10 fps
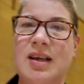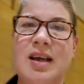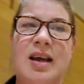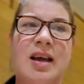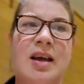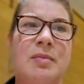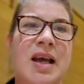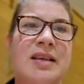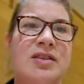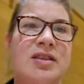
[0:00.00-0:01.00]

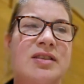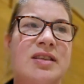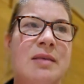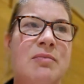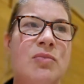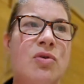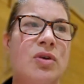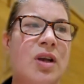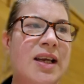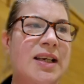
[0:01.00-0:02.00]
and they're more
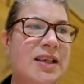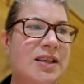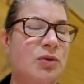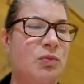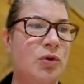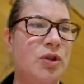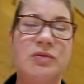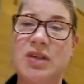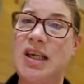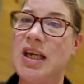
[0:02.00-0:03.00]
likely to want you
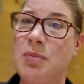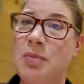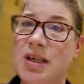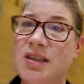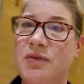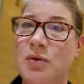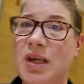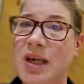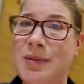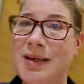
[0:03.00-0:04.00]
to keep it if you're
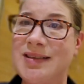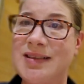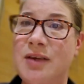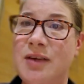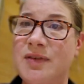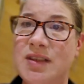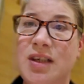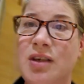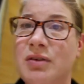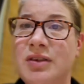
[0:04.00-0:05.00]
keeping it safe and
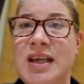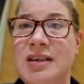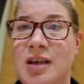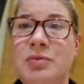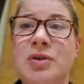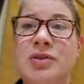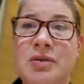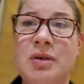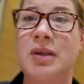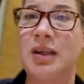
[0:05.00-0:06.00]
secure and they know what you're doing with it.